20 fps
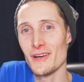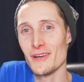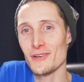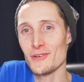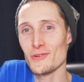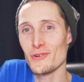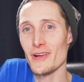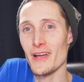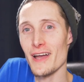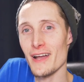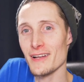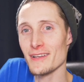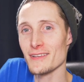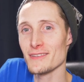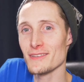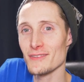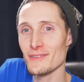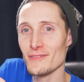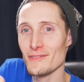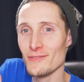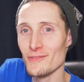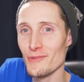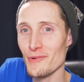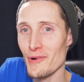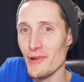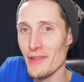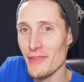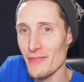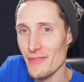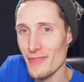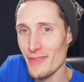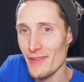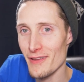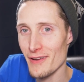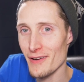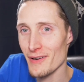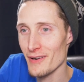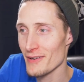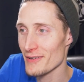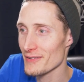cracked right
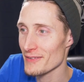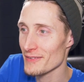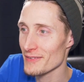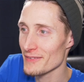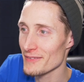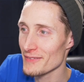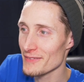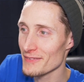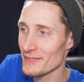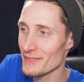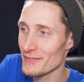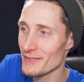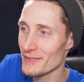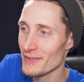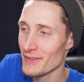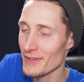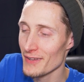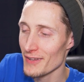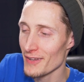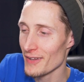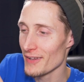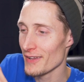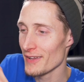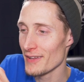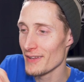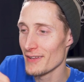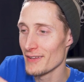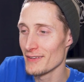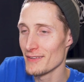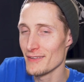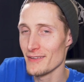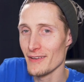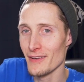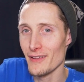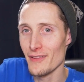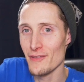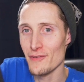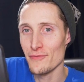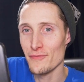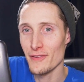there, and
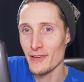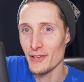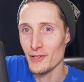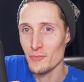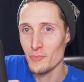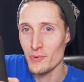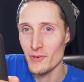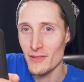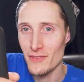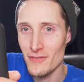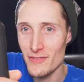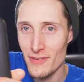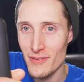the fingerprint